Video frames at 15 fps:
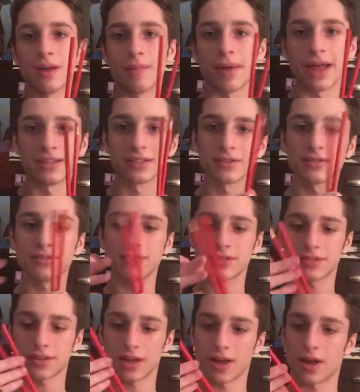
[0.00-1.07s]

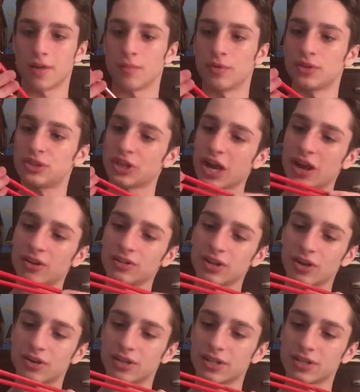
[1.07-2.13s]
pencils with Child
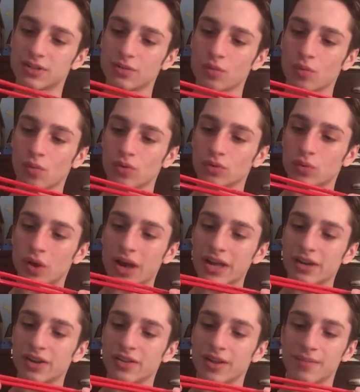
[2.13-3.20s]
Artist
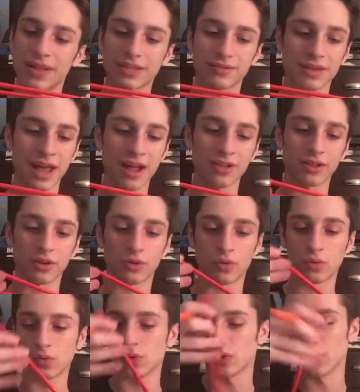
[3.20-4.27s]
Worldwide on them. That's hella
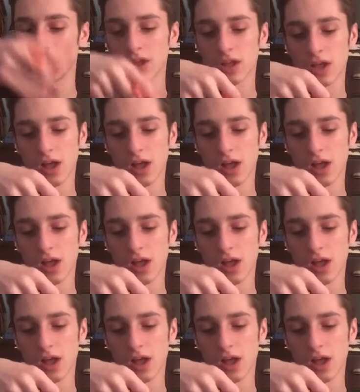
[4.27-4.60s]
cool.